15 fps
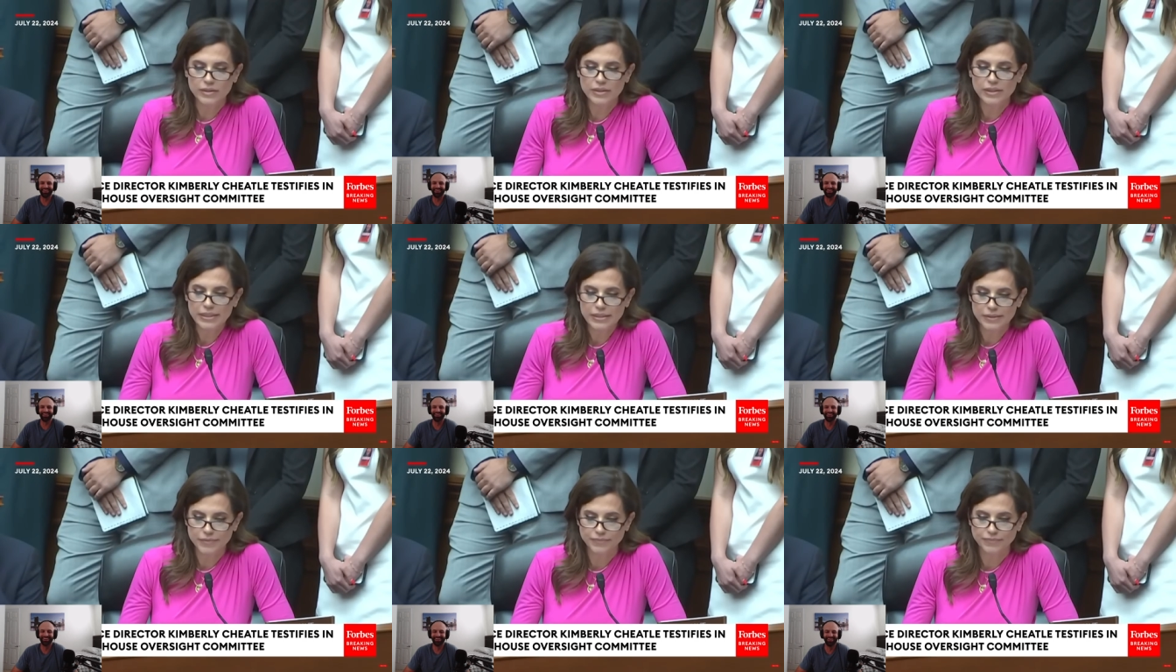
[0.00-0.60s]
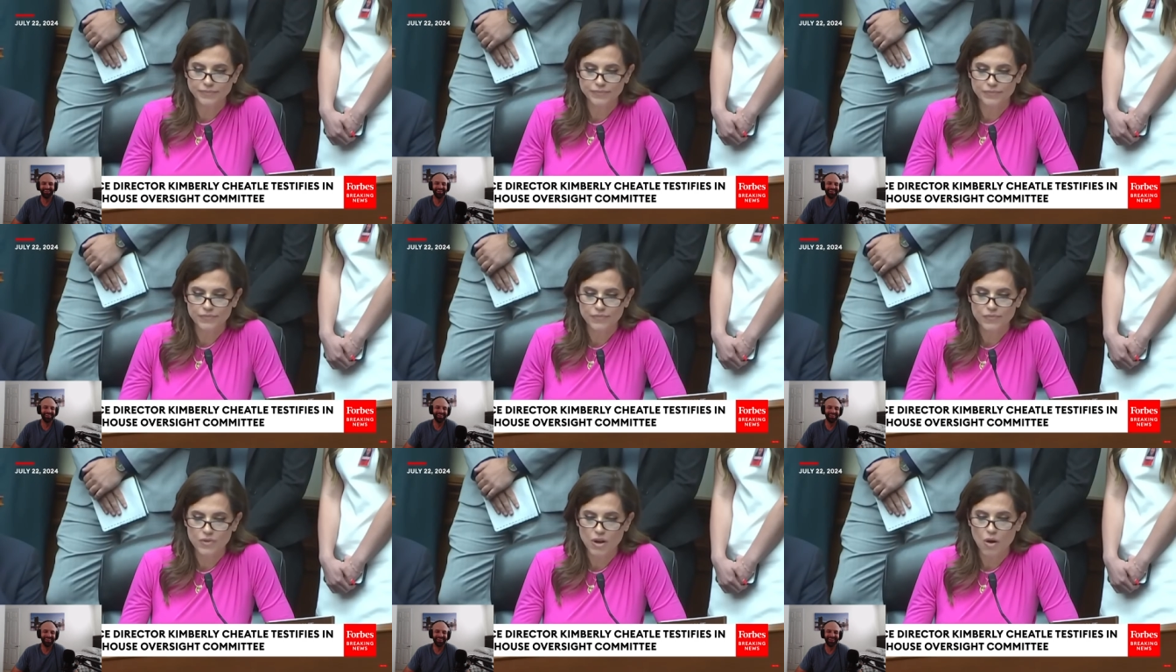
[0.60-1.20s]
oh,
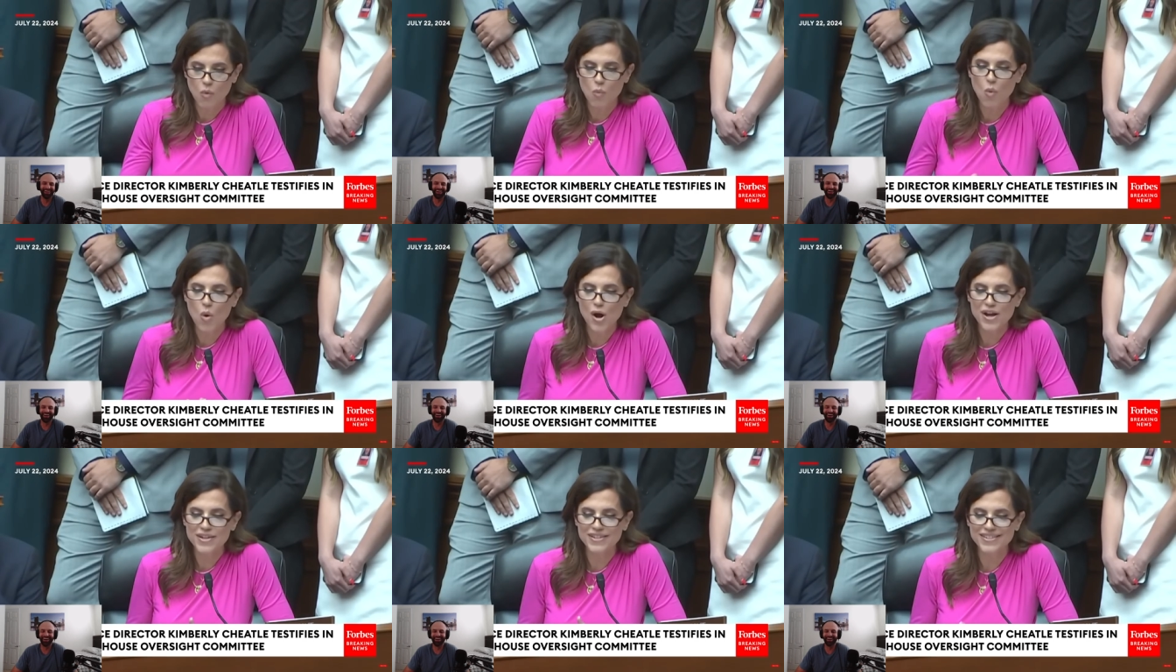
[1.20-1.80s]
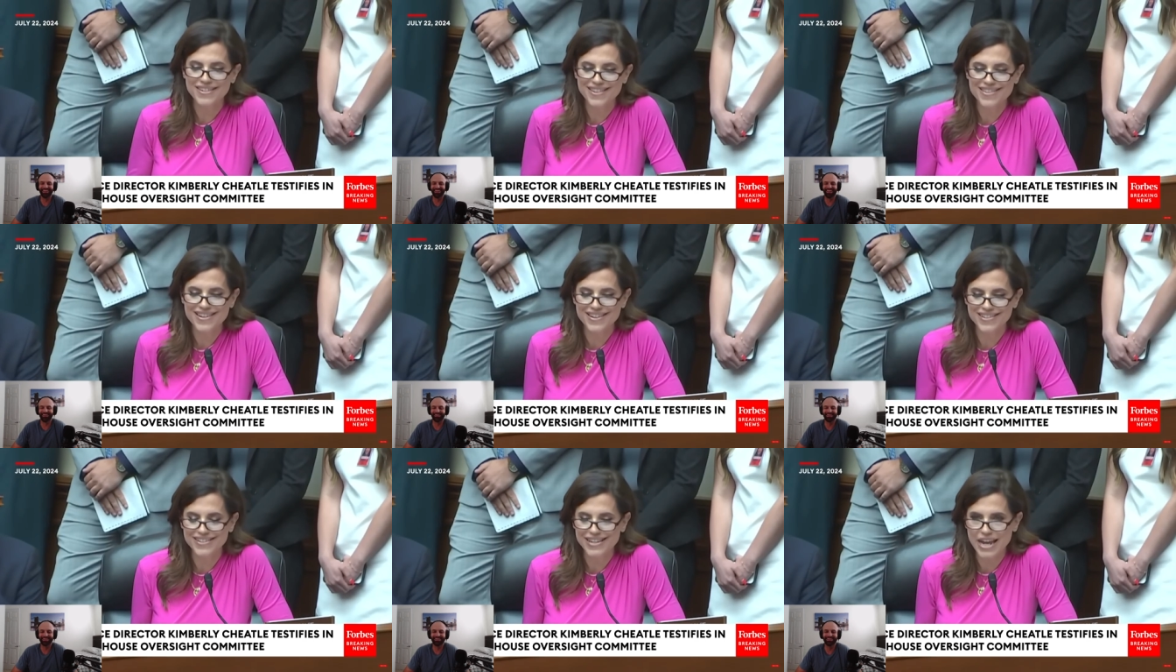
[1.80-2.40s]
I love
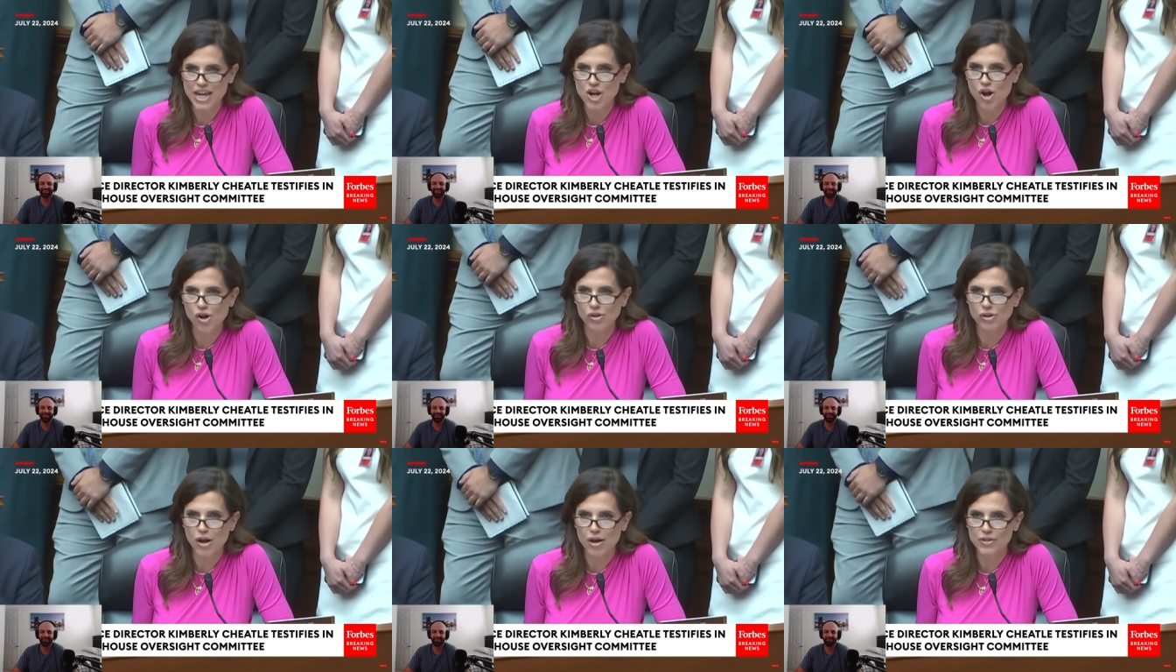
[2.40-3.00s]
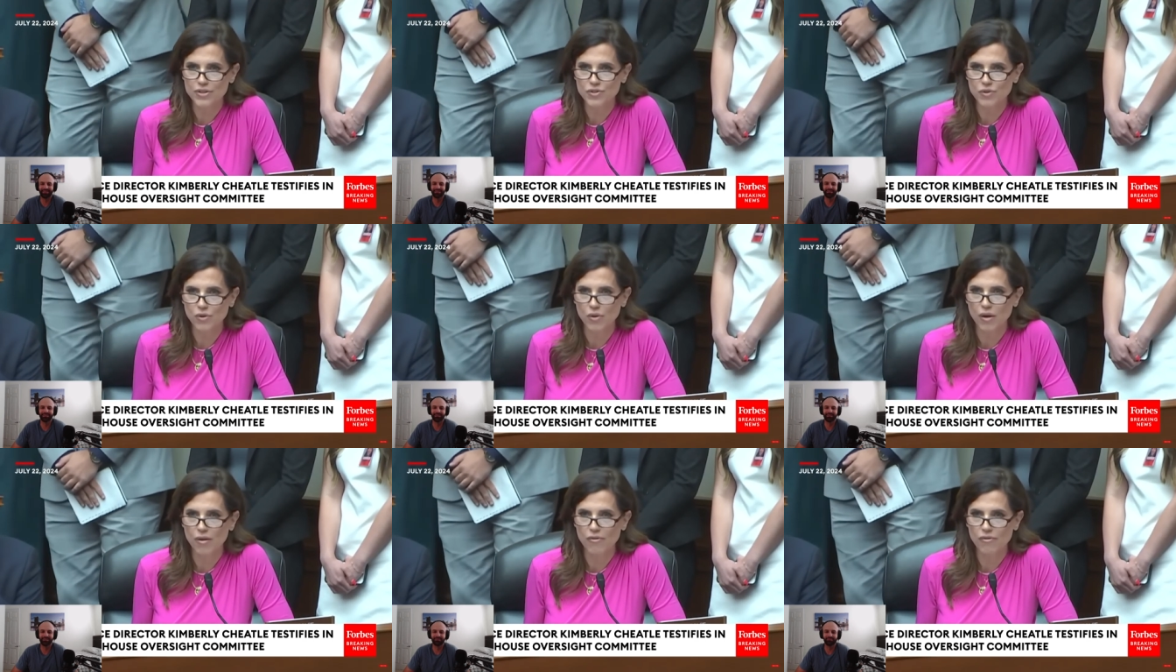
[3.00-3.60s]
it. Is this a
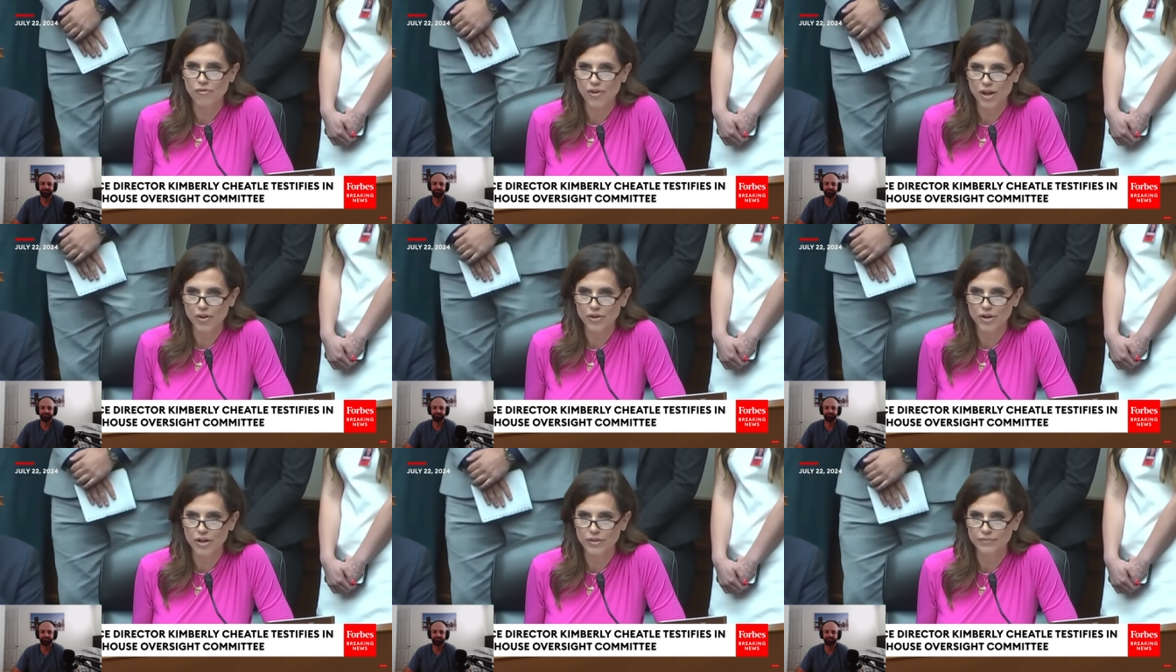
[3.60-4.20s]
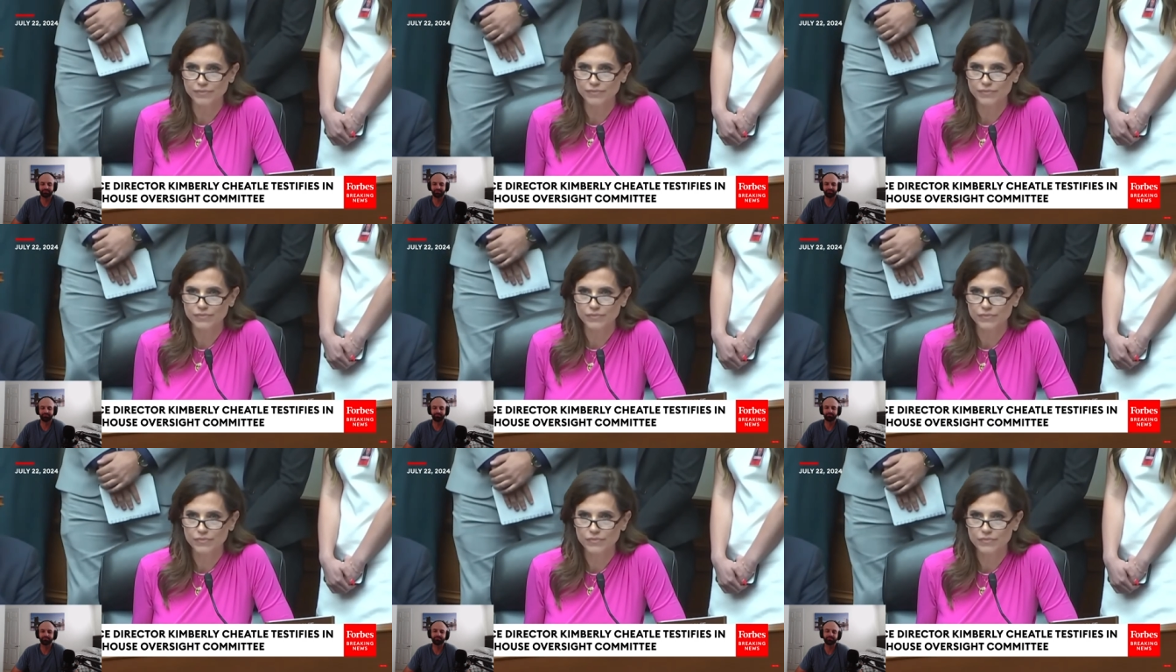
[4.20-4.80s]
colossal failure?
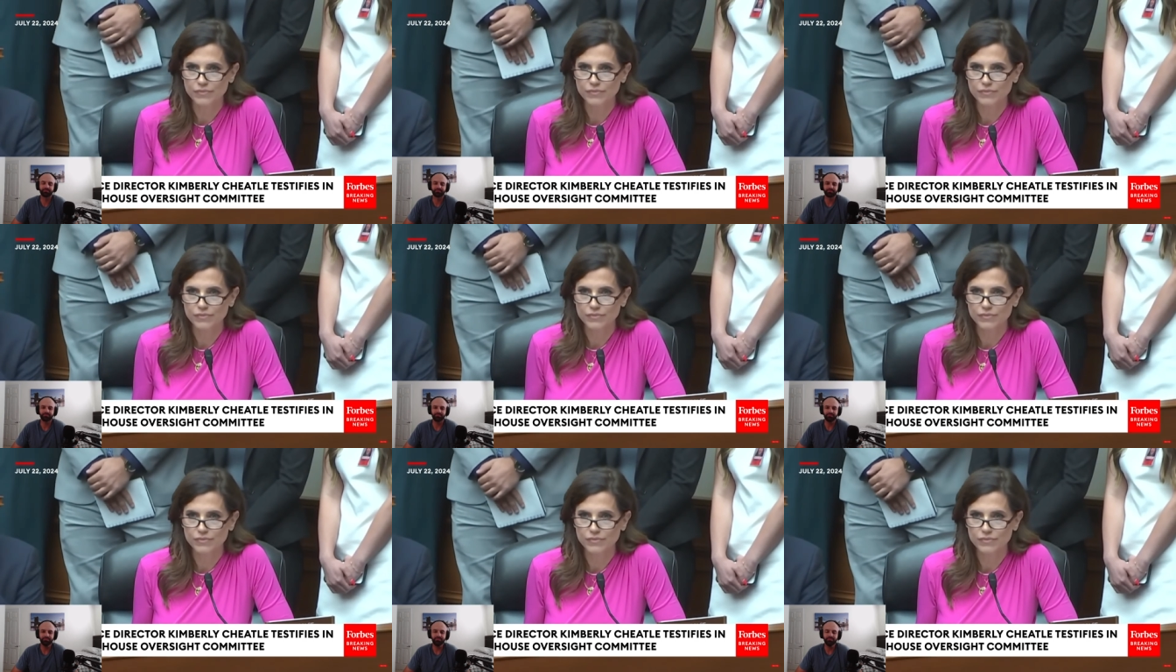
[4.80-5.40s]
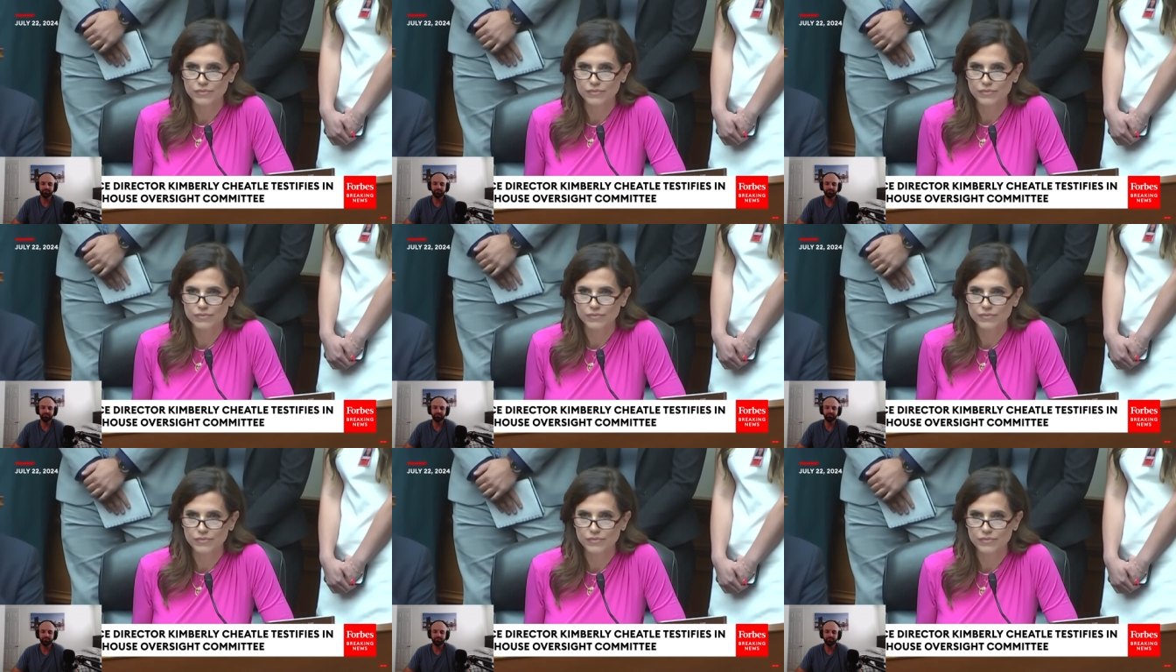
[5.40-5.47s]
It